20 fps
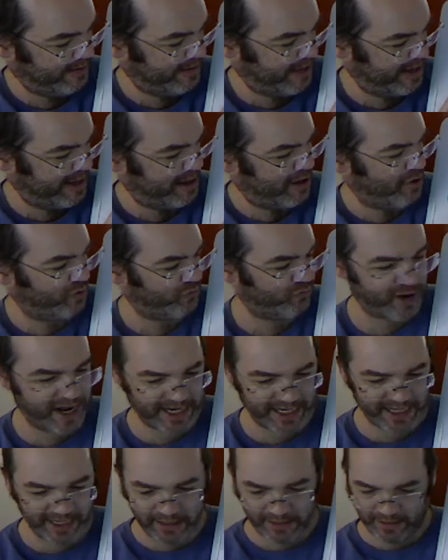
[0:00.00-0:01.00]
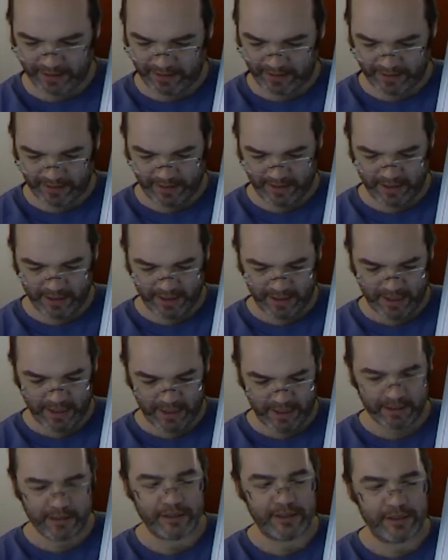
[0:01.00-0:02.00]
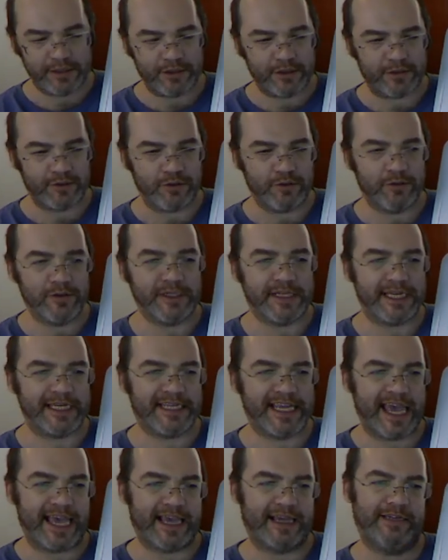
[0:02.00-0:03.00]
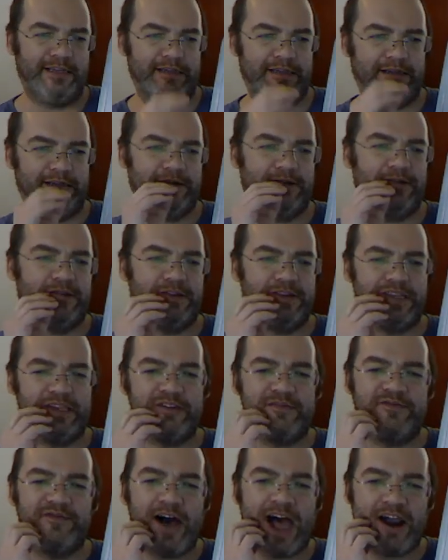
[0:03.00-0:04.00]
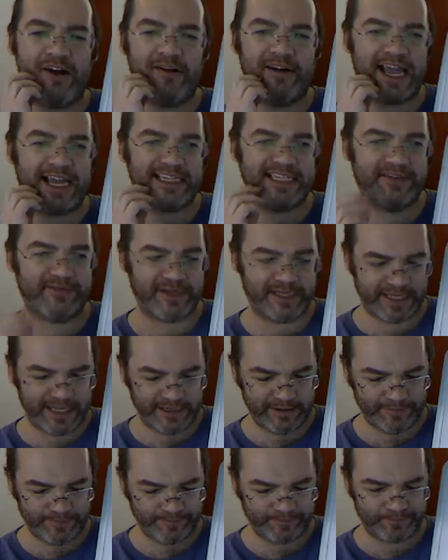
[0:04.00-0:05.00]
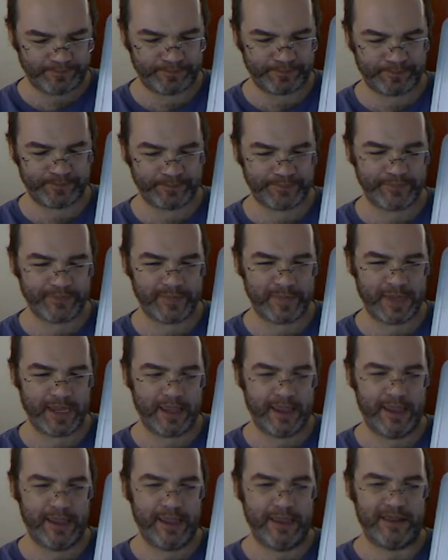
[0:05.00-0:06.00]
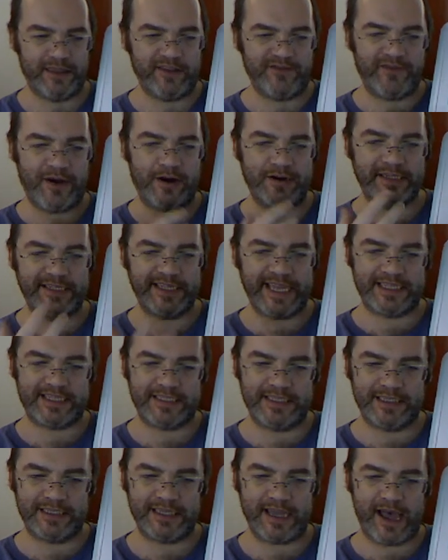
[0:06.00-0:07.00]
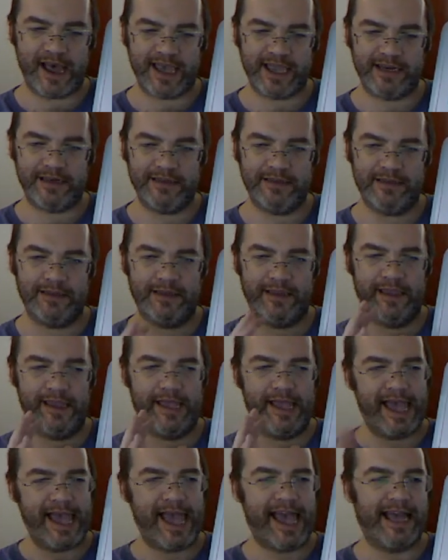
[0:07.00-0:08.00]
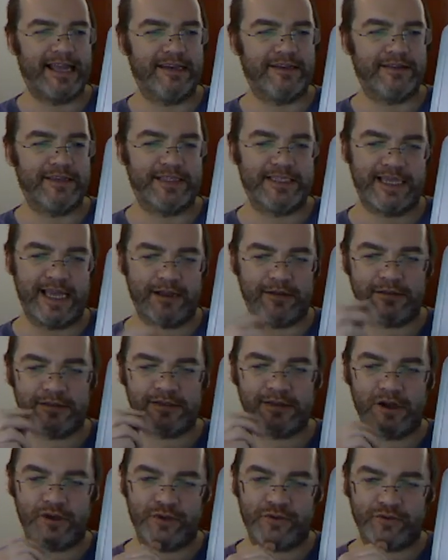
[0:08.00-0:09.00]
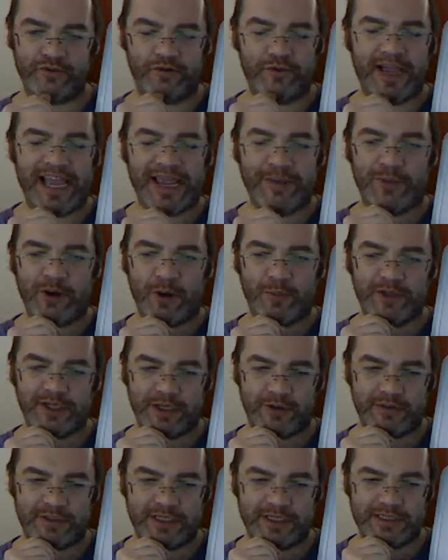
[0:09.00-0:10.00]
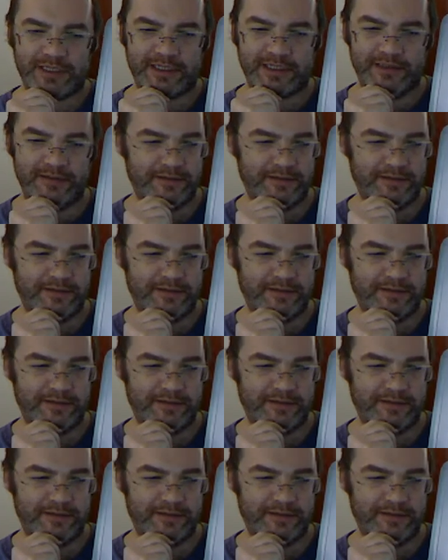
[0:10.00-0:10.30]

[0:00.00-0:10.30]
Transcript: They are ready to detect the viral activity. The virus gets inside and the cells go through apoptosis.